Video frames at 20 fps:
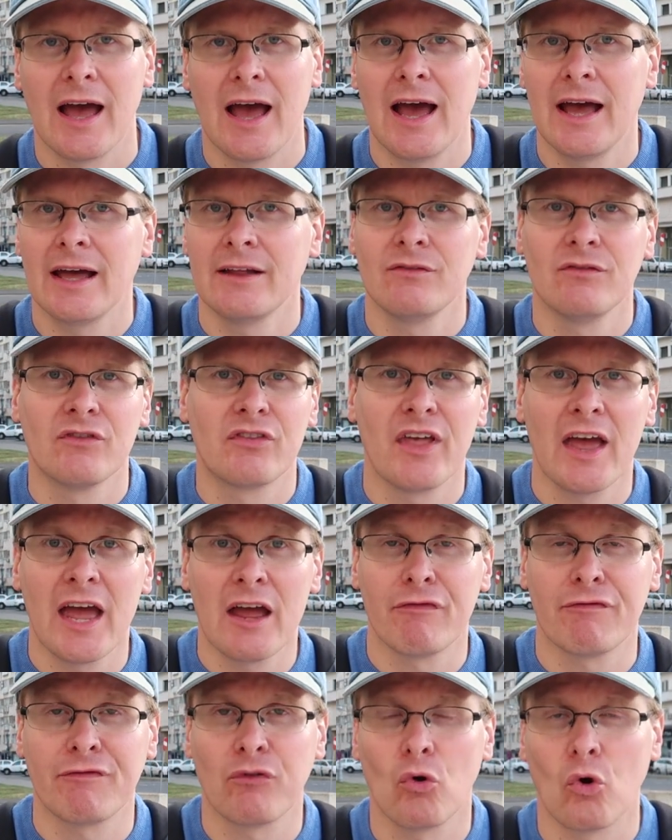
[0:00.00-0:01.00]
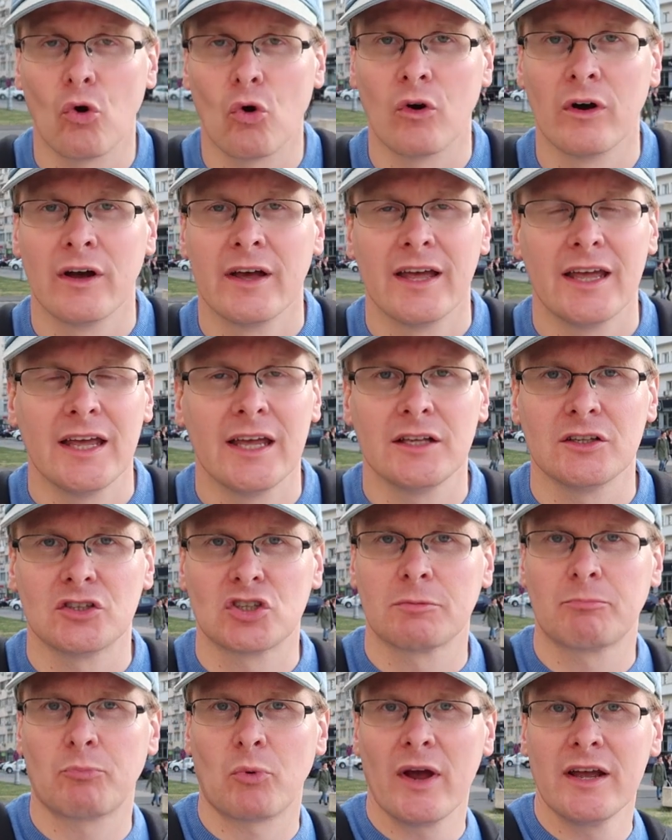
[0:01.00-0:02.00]
and therefore it
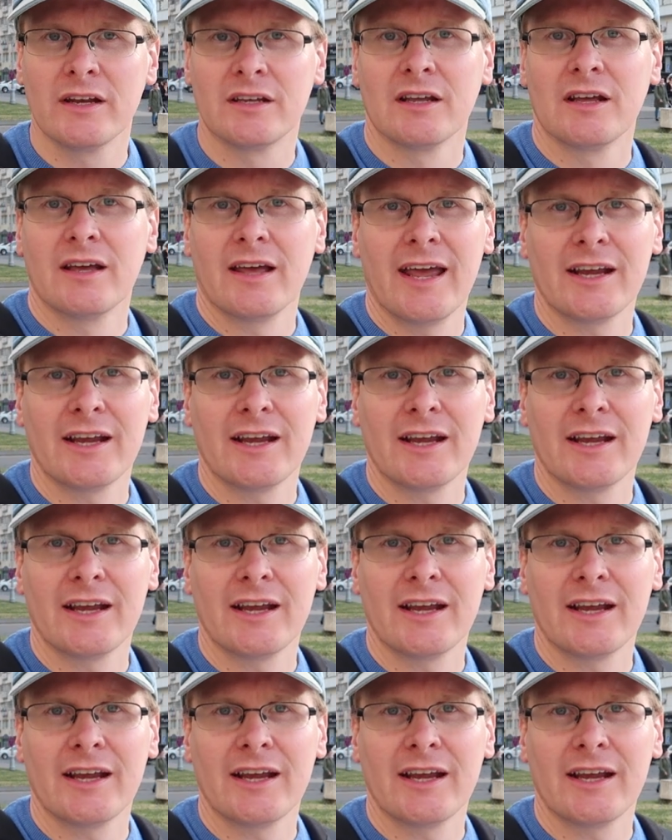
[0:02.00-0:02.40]
spread